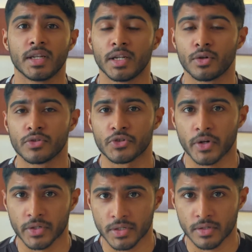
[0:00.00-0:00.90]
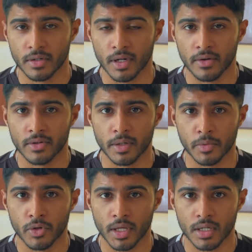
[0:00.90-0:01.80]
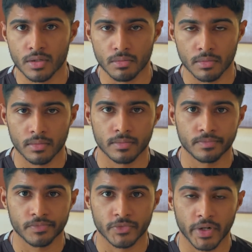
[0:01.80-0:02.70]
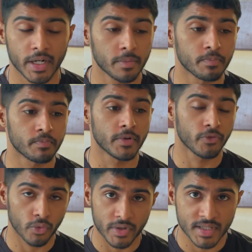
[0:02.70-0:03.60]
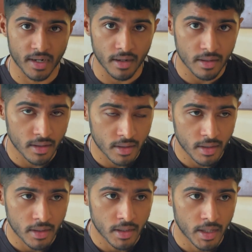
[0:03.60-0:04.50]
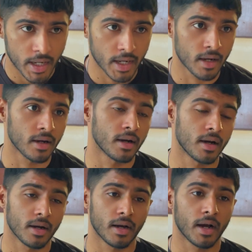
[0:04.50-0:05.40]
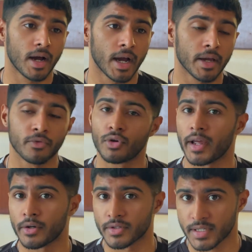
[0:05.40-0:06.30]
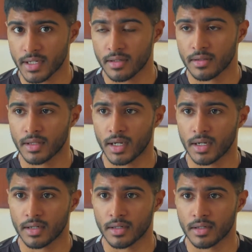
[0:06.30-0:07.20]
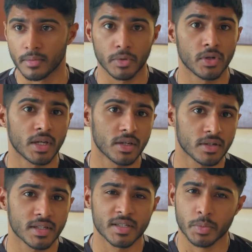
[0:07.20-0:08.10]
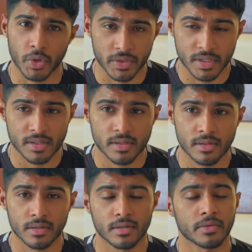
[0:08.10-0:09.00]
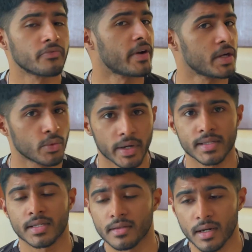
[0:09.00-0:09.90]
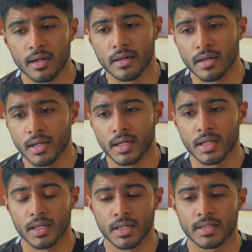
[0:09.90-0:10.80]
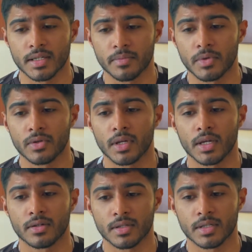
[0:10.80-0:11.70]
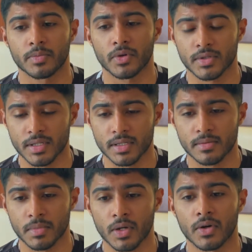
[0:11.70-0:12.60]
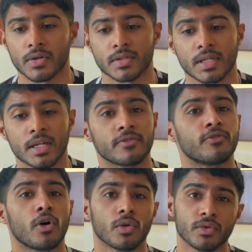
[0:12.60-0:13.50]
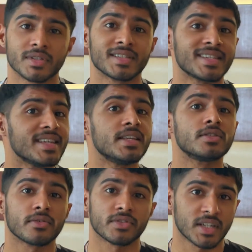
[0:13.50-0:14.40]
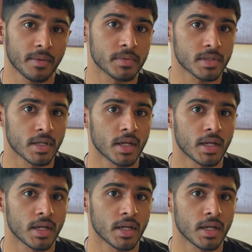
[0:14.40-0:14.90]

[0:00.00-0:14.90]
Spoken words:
need to structure our communication? Right? Before we start, uh, I would like to say that communication is a process. Why do I say that? Is communication is a process because it follows a series of steps